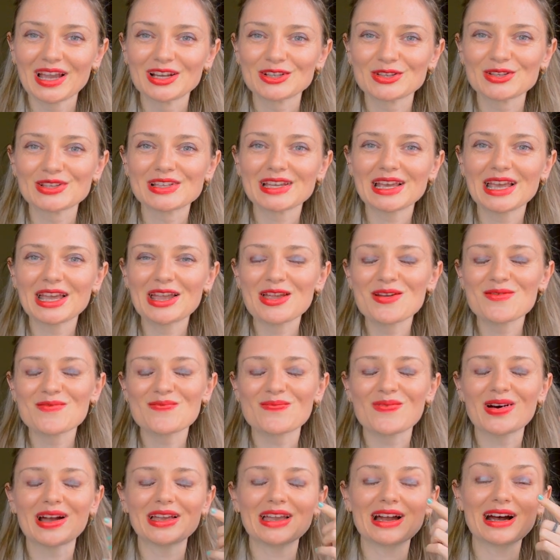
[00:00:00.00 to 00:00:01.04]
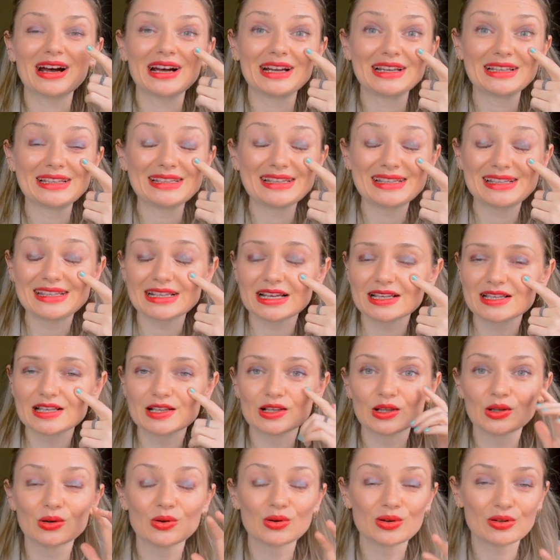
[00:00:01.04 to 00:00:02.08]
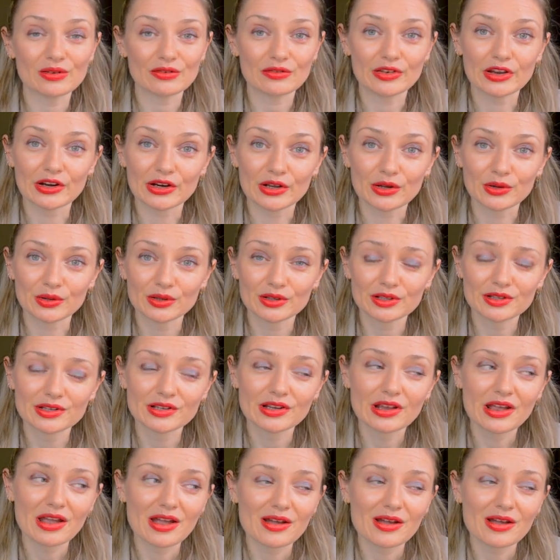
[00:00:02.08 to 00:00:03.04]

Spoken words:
Today, my eye doesn't look very good,